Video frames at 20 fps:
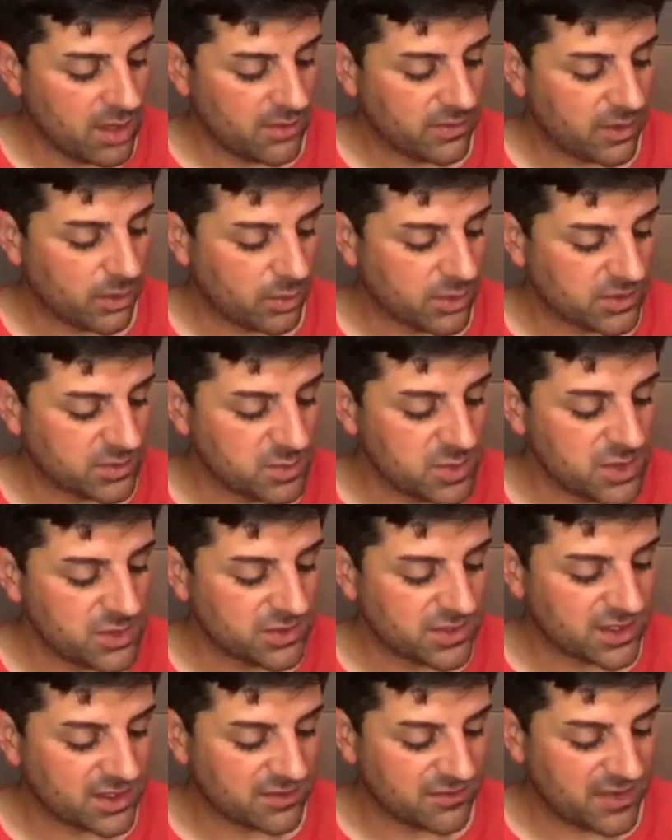There was
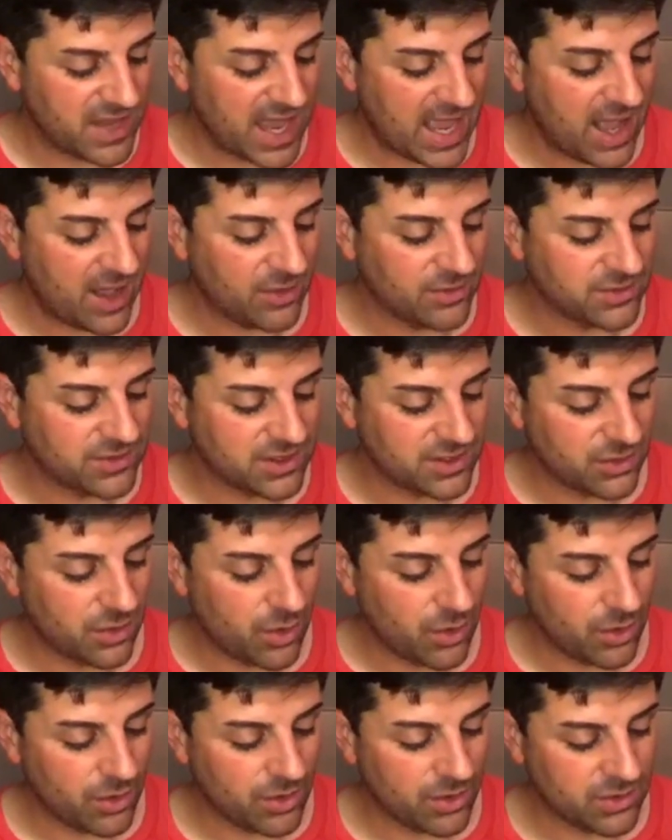music of hounds and
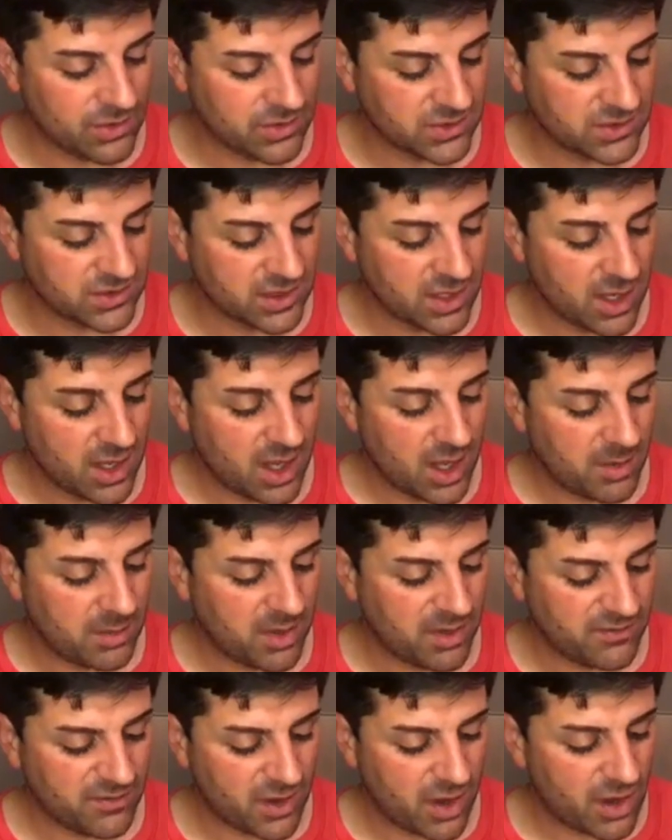horns.
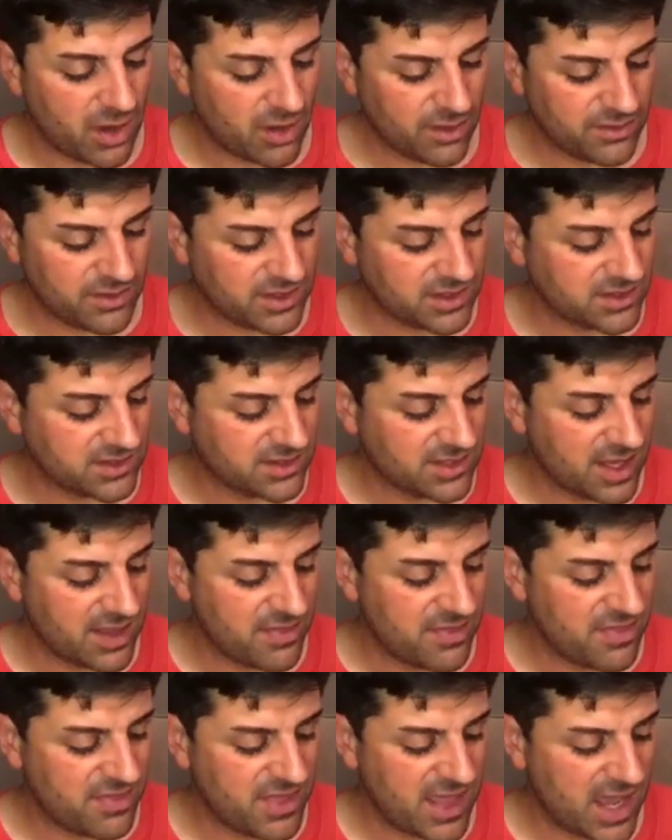Above all this,
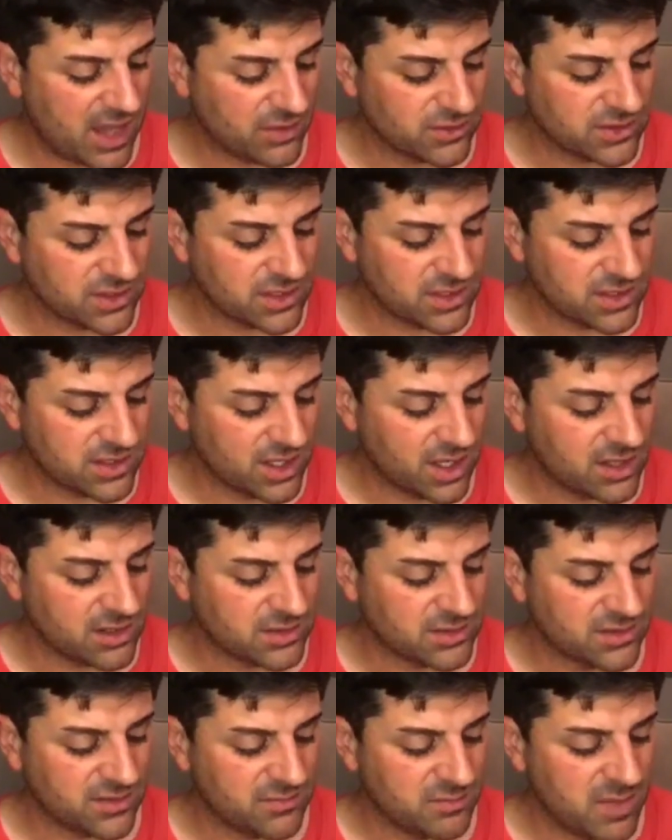10,000
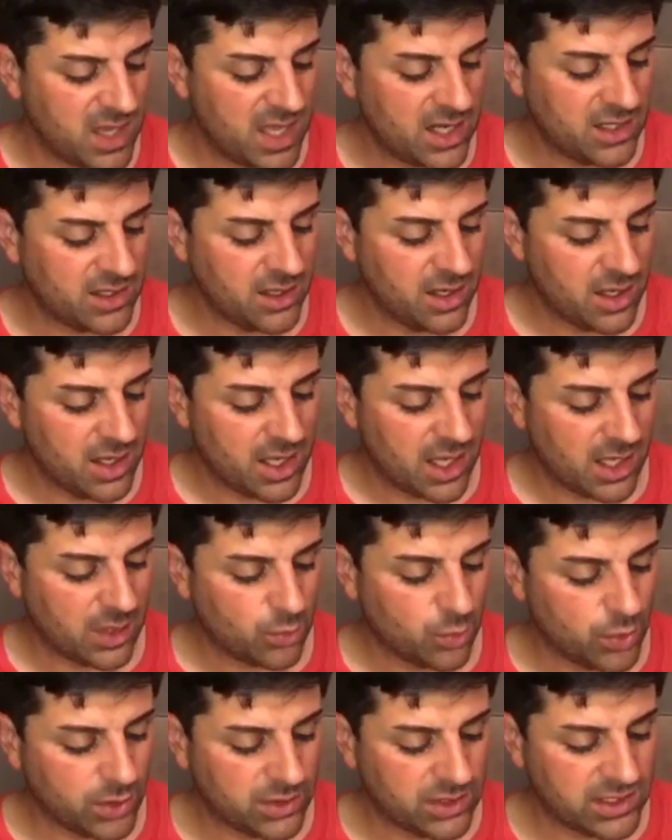tongues of men
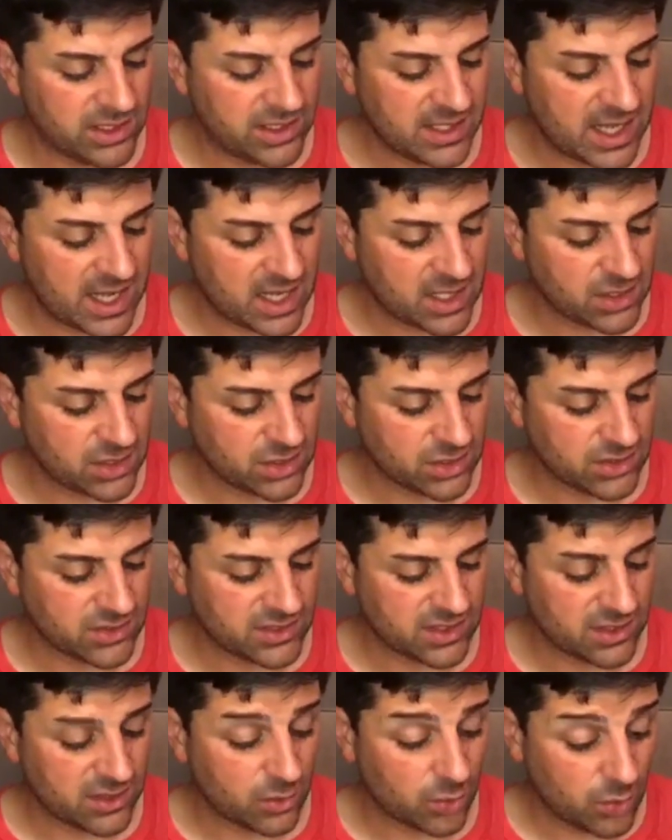and woodland
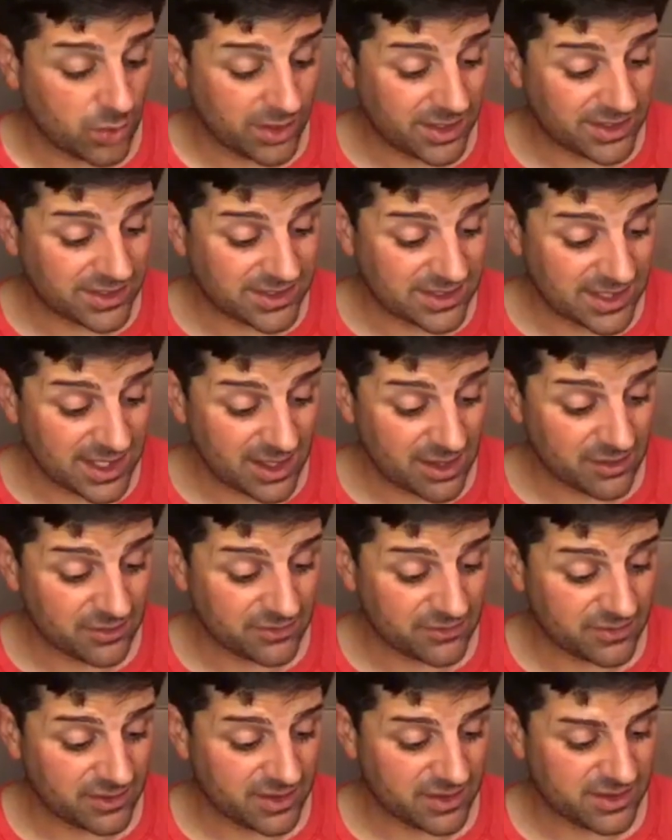angels, and the wood
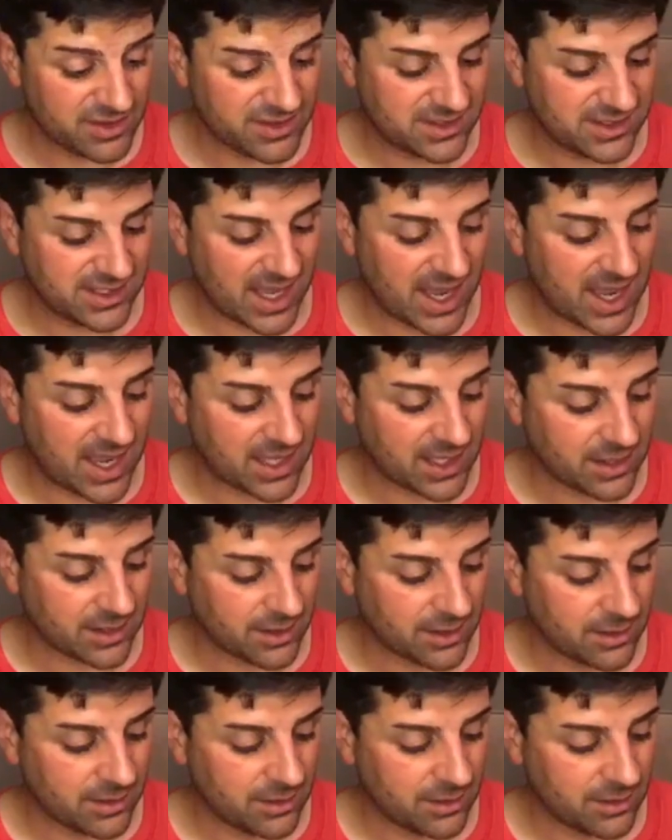itself sang.